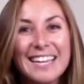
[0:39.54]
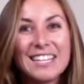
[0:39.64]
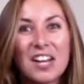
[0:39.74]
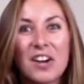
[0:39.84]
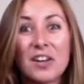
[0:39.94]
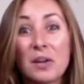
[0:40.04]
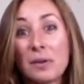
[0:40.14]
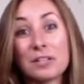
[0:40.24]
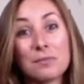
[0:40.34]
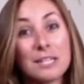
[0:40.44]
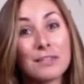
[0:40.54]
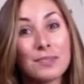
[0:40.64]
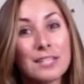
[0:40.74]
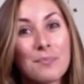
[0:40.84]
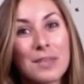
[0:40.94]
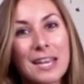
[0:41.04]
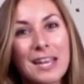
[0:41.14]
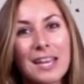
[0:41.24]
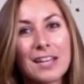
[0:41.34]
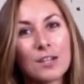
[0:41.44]
you went to reach for
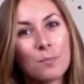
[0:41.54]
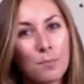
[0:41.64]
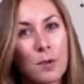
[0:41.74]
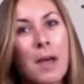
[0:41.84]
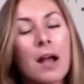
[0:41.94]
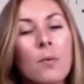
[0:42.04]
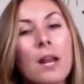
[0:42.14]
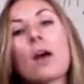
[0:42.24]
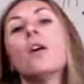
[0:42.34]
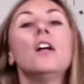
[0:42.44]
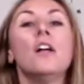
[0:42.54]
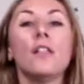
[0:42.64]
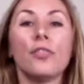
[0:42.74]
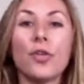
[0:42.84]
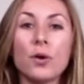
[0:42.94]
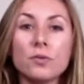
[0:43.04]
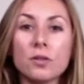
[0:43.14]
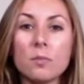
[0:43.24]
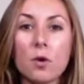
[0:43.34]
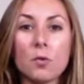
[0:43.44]
something and your back went out. Those
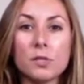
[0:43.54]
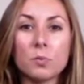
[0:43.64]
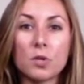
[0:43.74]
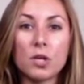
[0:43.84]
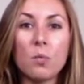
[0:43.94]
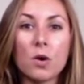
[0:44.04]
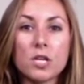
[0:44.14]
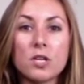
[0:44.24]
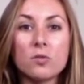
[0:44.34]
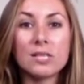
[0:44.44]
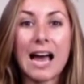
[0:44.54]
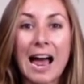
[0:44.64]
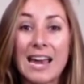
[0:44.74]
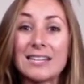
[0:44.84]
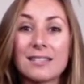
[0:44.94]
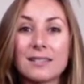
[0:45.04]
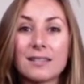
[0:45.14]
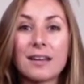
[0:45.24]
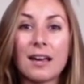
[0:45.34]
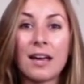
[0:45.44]
are the moments when you want to use ice
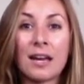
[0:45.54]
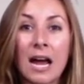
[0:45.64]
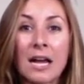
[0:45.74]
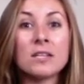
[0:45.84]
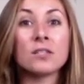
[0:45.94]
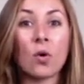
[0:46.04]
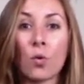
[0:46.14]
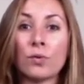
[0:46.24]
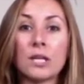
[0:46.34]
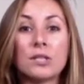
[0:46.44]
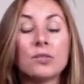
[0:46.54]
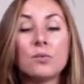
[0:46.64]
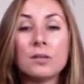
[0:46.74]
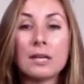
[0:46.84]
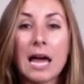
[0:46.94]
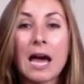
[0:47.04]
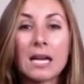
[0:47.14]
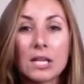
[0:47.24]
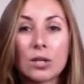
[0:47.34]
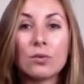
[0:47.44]
and ice only. Do
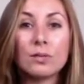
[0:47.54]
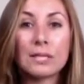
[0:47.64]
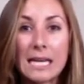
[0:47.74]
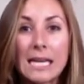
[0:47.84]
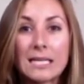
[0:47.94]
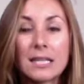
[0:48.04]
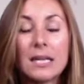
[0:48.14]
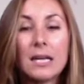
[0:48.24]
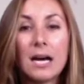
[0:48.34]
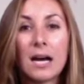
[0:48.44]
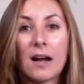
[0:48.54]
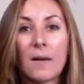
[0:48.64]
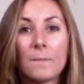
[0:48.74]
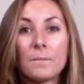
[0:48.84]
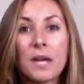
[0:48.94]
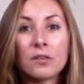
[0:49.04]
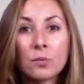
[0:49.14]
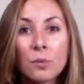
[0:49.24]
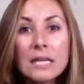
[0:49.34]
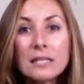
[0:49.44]
not use heat. And
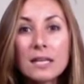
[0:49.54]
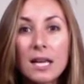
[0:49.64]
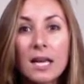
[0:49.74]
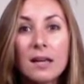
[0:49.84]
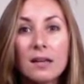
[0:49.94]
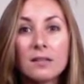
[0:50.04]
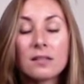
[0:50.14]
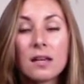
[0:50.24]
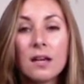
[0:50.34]
the reason is